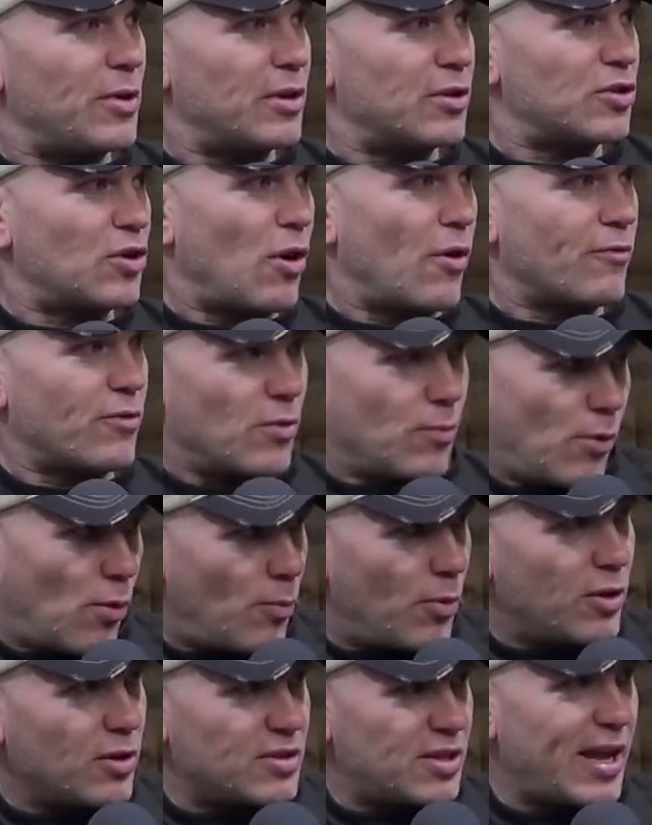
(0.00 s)
as comfortable
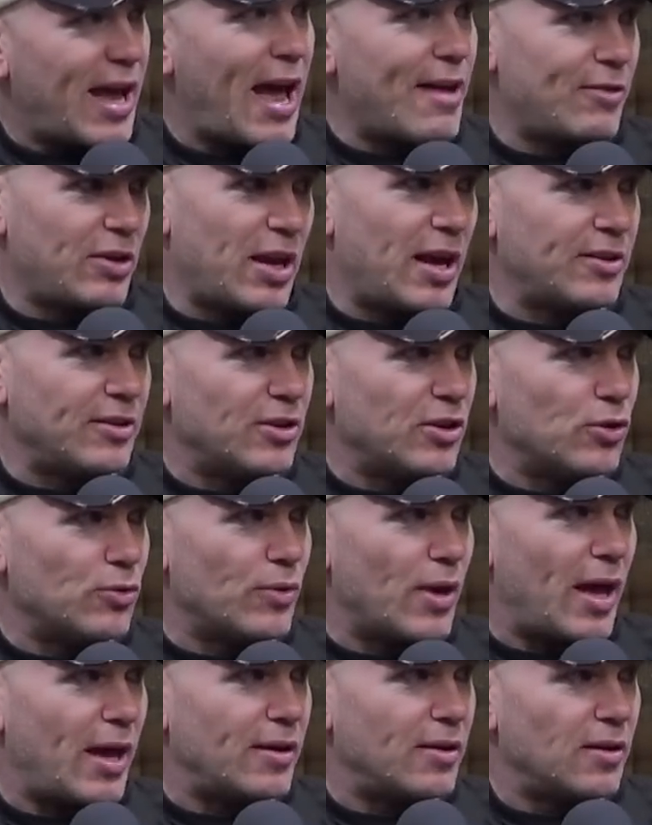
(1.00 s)
because they haven't had to do
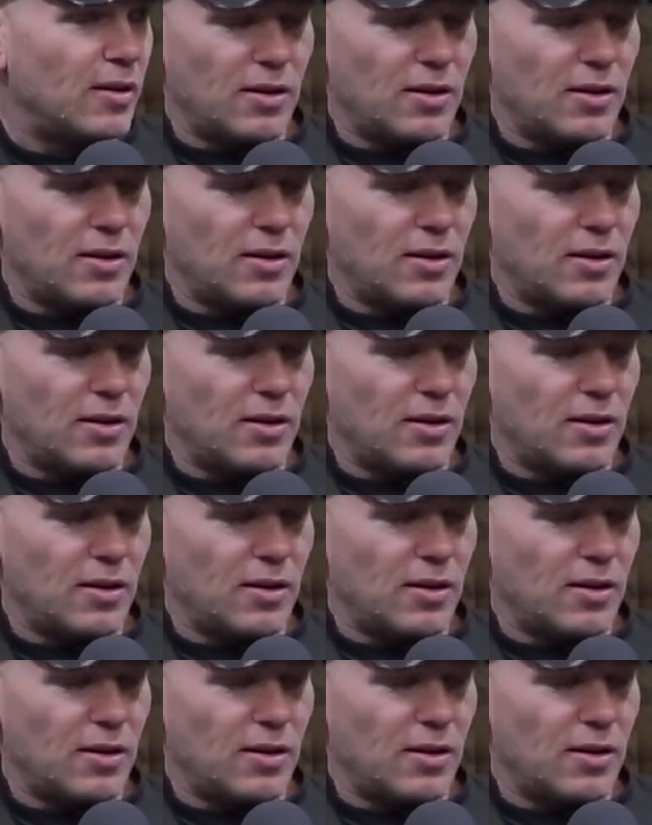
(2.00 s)
that